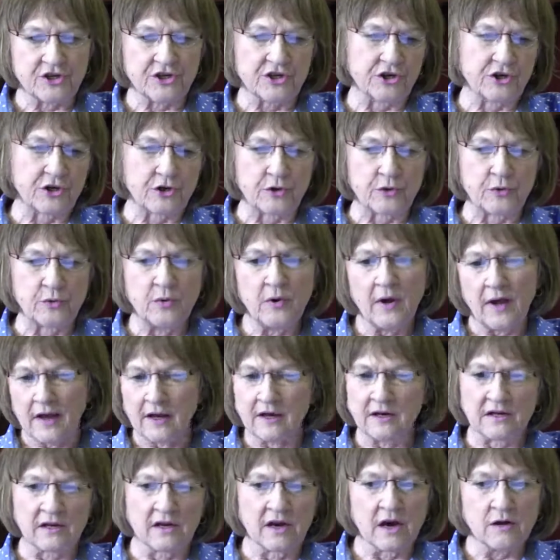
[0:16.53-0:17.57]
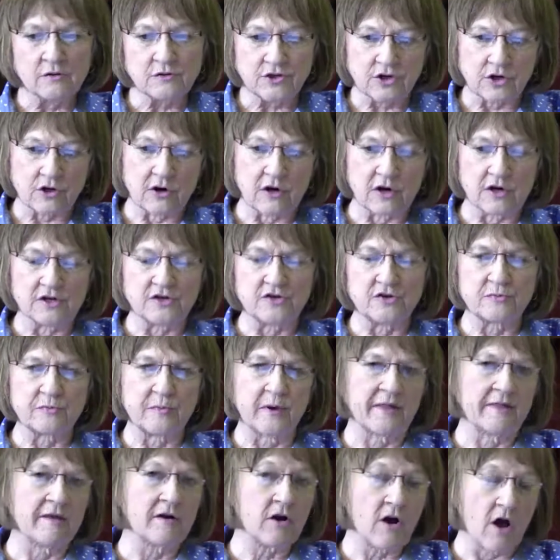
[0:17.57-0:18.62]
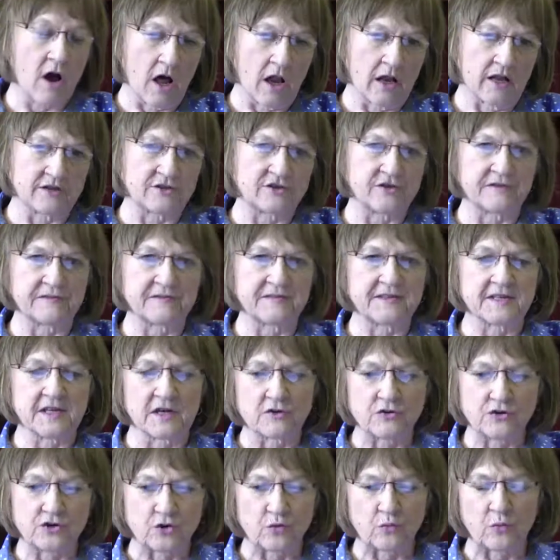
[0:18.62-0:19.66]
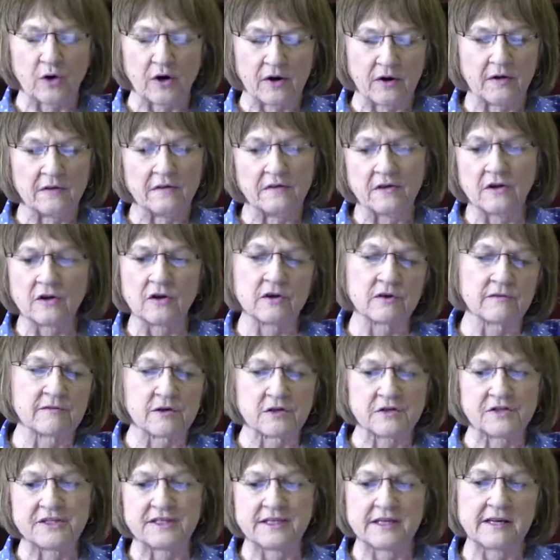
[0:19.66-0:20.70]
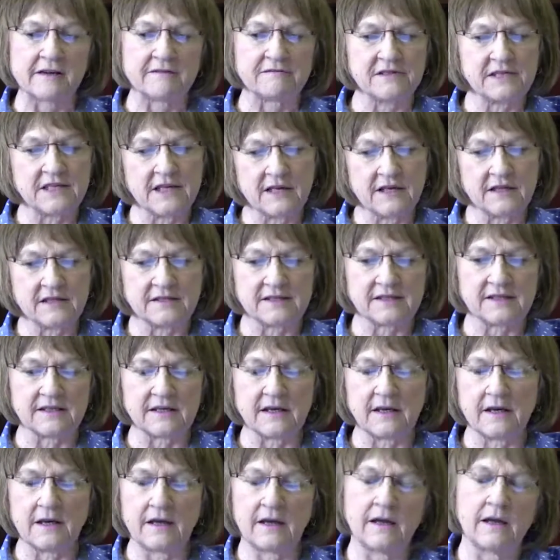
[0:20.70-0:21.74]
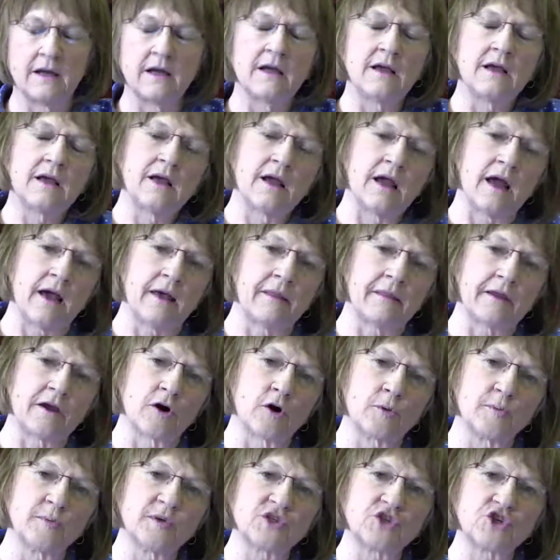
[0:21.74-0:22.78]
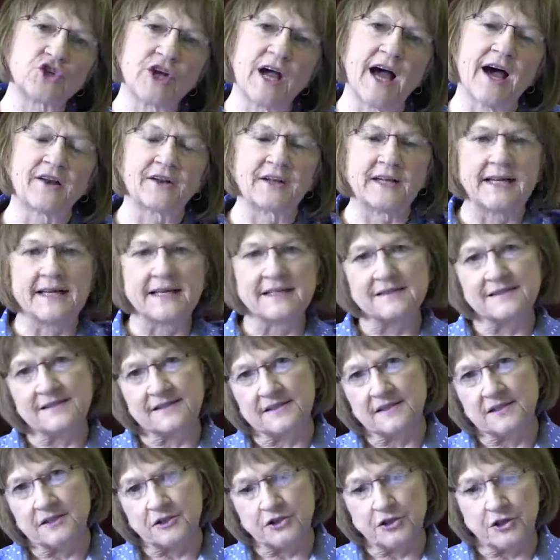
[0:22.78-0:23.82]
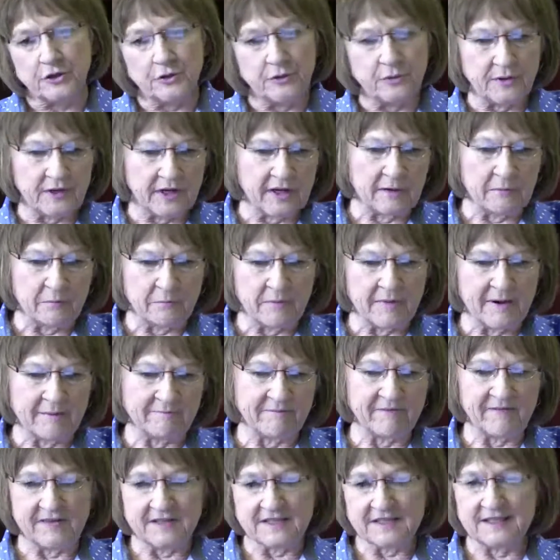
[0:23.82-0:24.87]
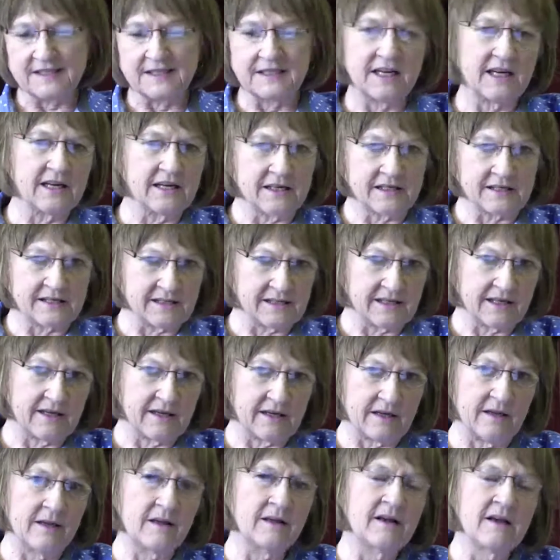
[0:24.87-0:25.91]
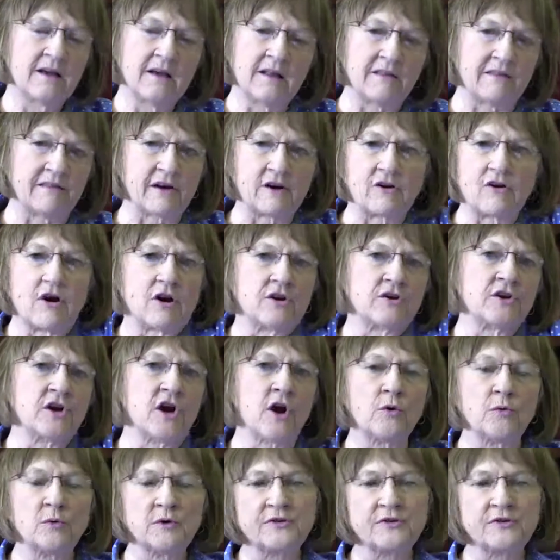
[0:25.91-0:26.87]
to you at no charge by the College of Social Work at the University of Tennessee and the Urban Child Institute in Memphis, Tennessee. There are no